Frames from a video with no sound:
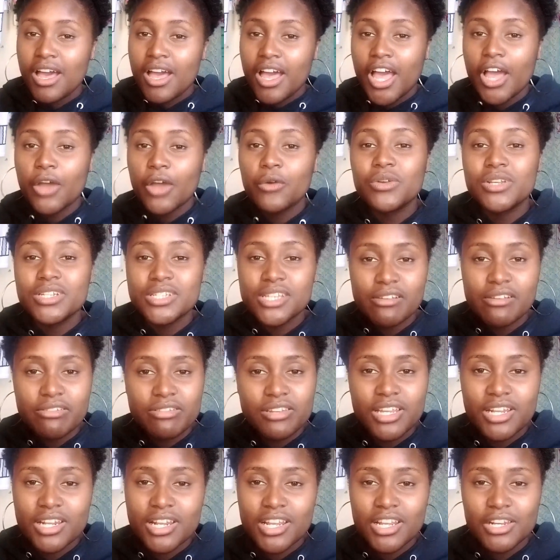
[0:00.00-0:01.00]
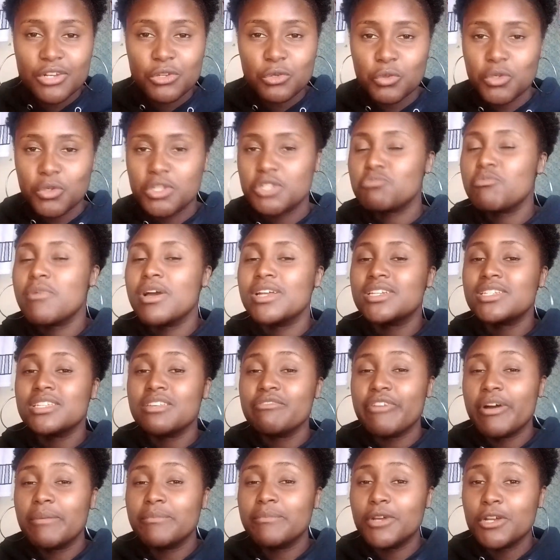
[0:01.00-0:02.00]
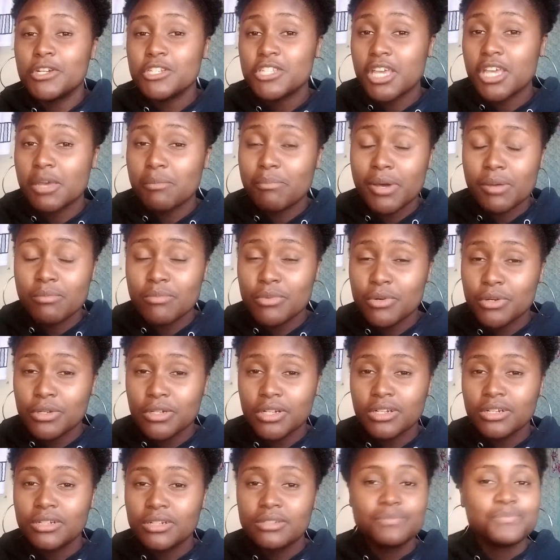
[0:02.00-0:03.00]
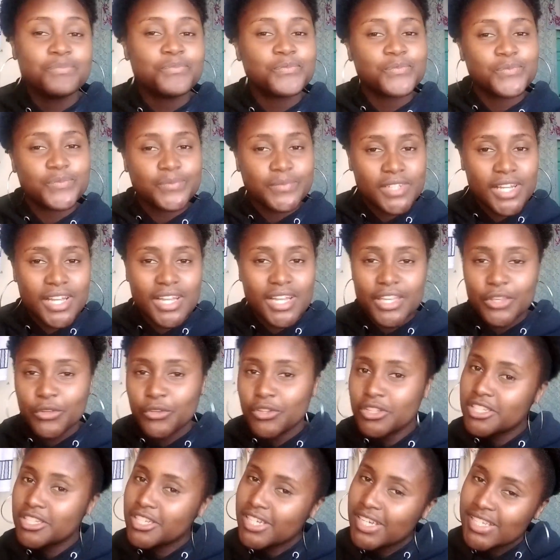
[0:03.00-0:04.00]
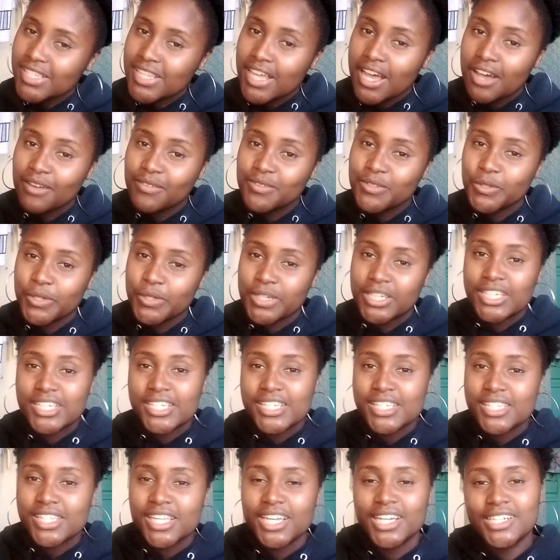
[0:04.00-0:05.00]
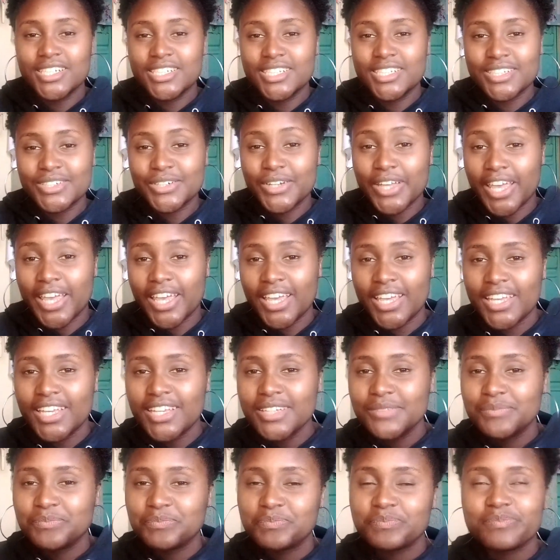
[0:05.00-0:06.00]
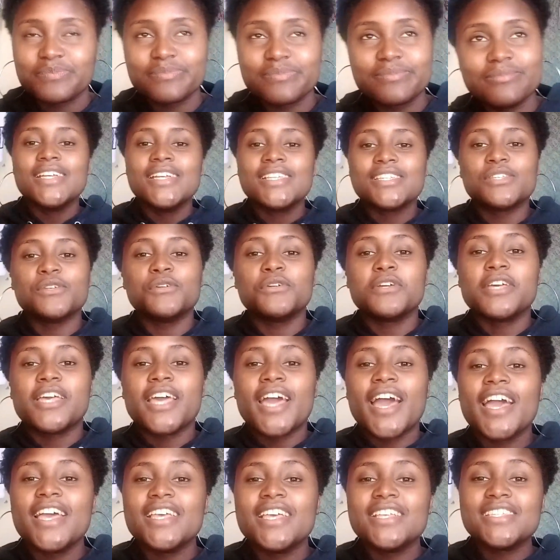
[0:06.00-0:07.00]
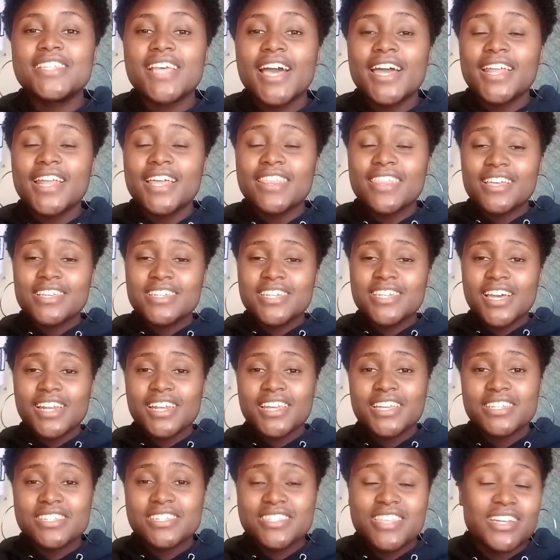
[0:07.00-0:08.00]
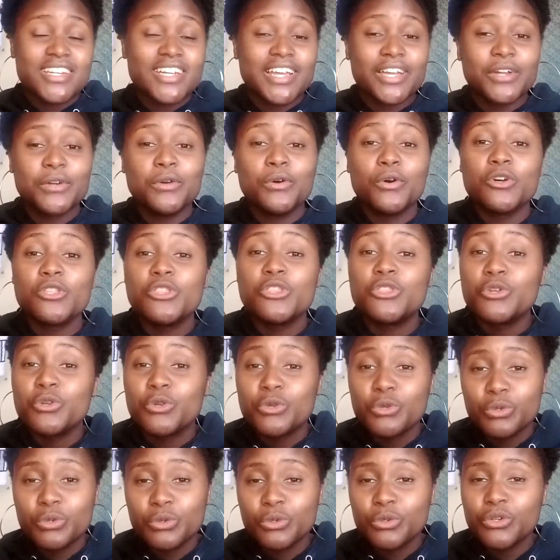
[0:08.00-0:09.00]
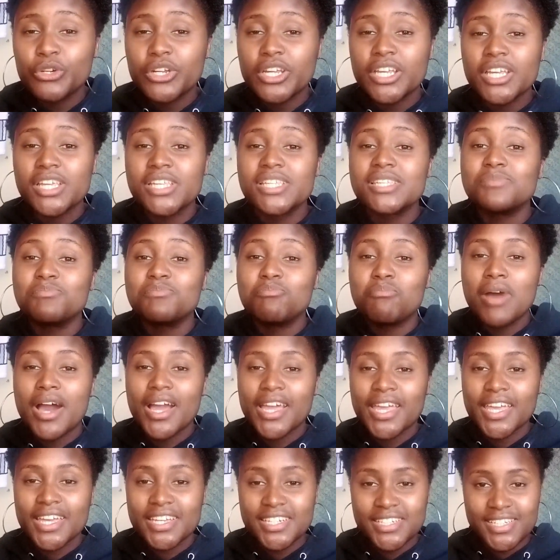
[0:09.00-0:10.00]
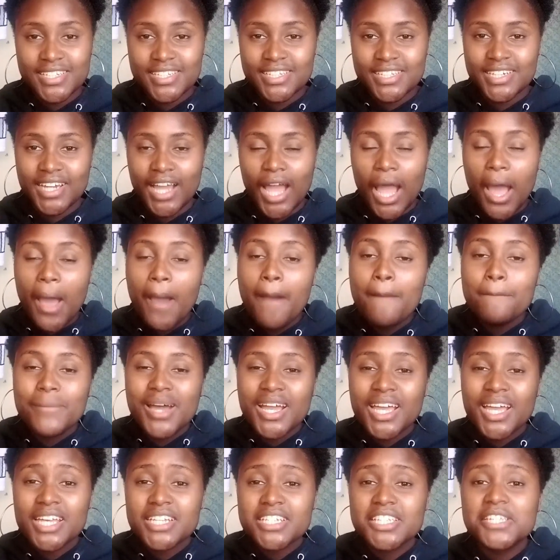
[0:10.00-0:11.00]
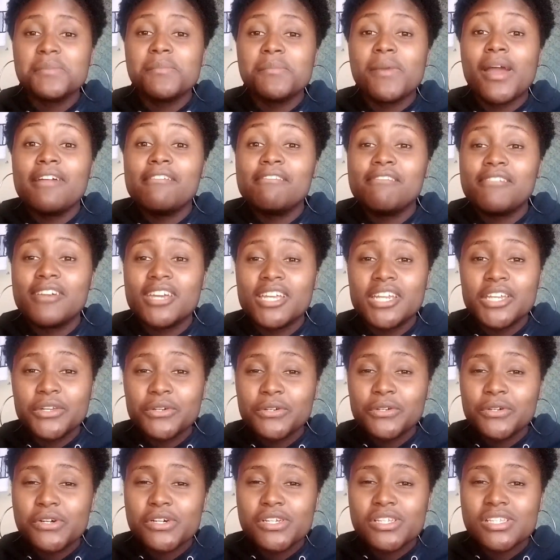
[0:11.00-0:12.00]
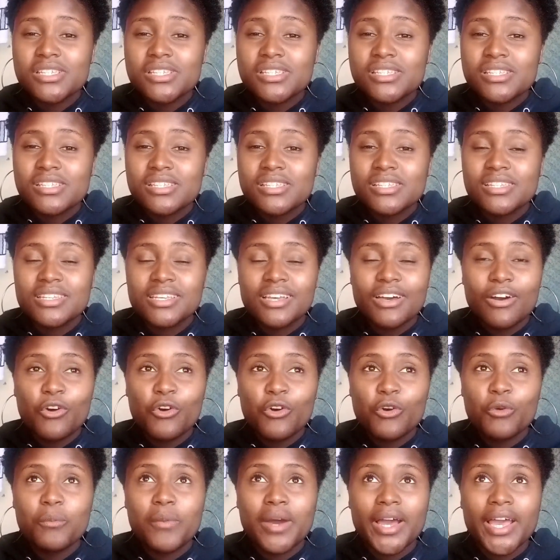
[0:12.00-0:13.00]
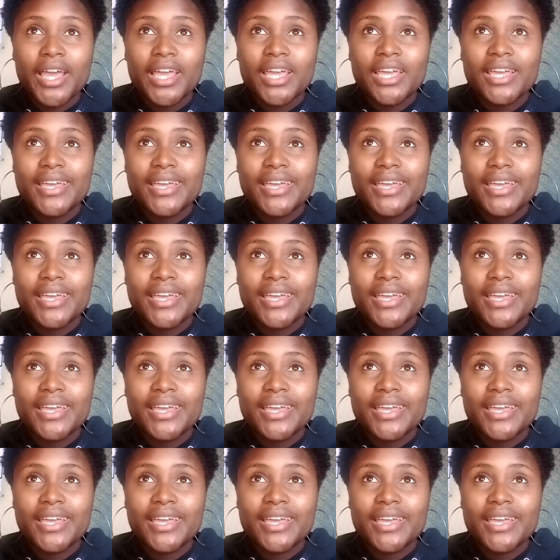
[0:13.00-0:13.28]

I will definitely do it. But if I'm not capable, you'll just have to understand, okay? So guys, another challenge that I go through is marketing. Marketing my videos, or my,